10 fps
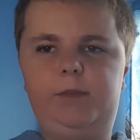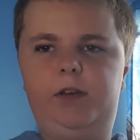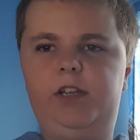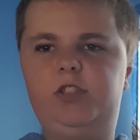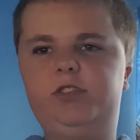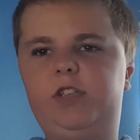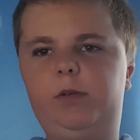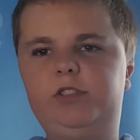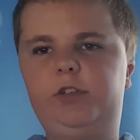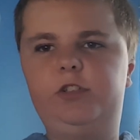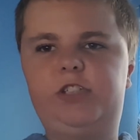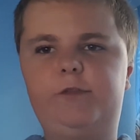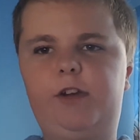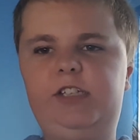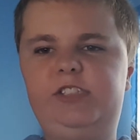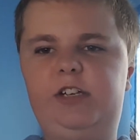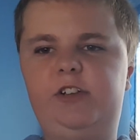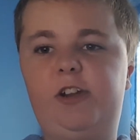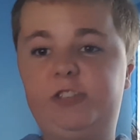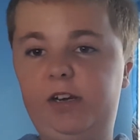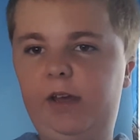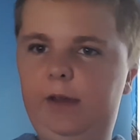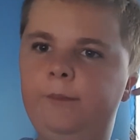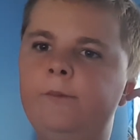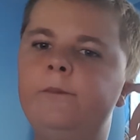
Monday, Tuesday, Wednesday, Thursday, Friday, Saturday, or Sunday?